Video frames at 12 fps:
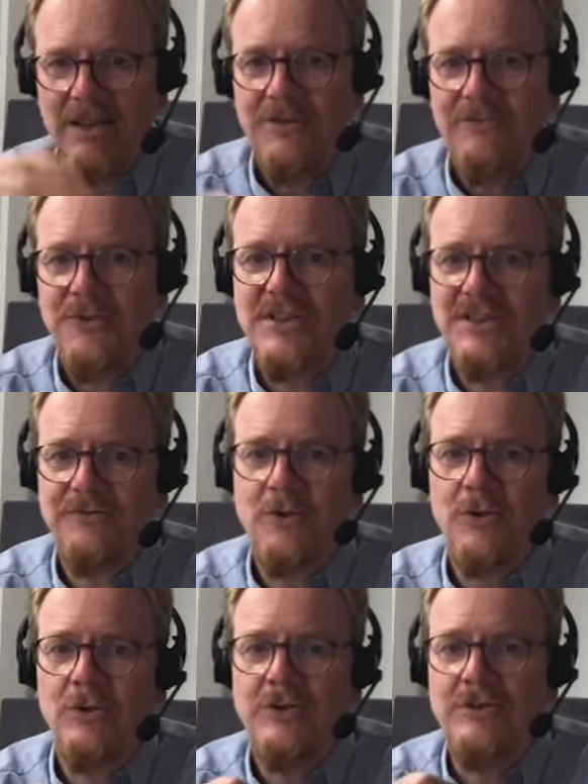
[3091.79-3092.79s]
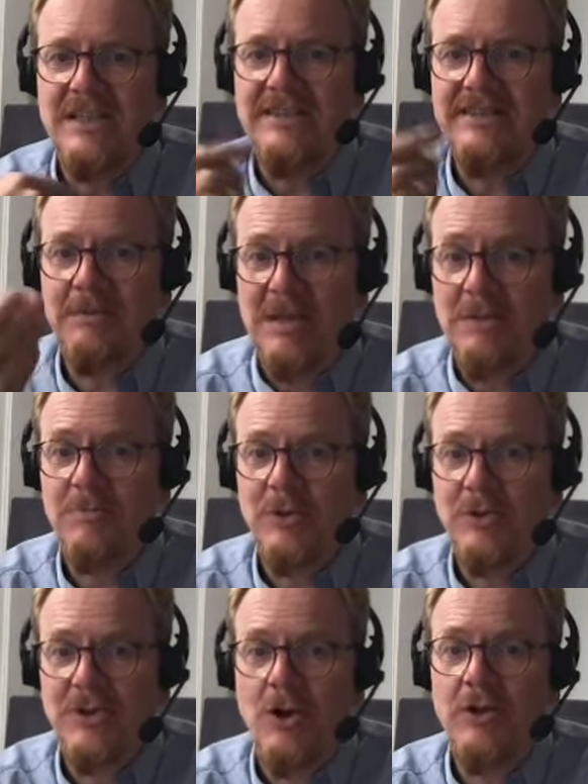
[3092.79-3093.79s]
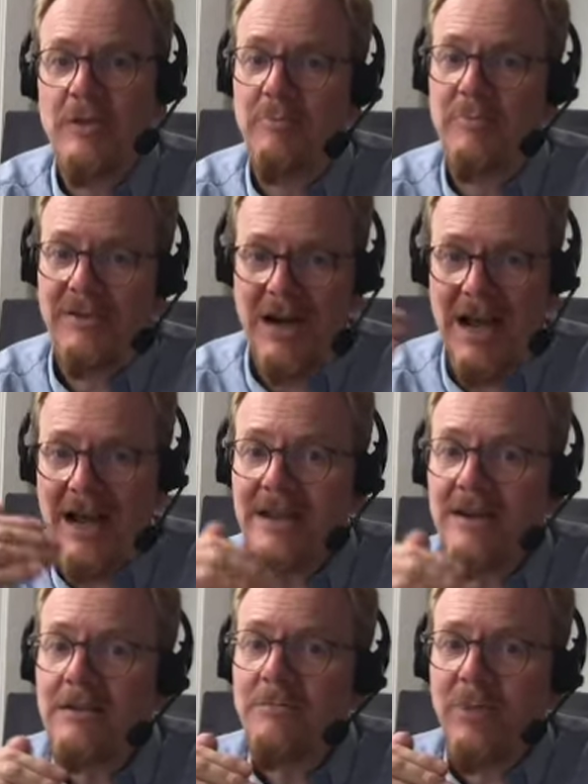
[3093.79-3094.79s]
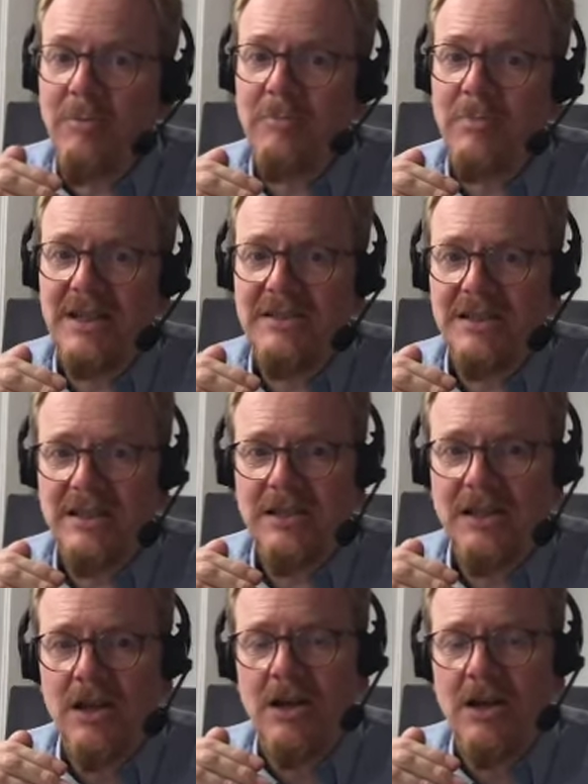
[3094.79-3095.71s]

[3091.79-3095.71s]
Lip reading: First of all, you need some input on the prior probability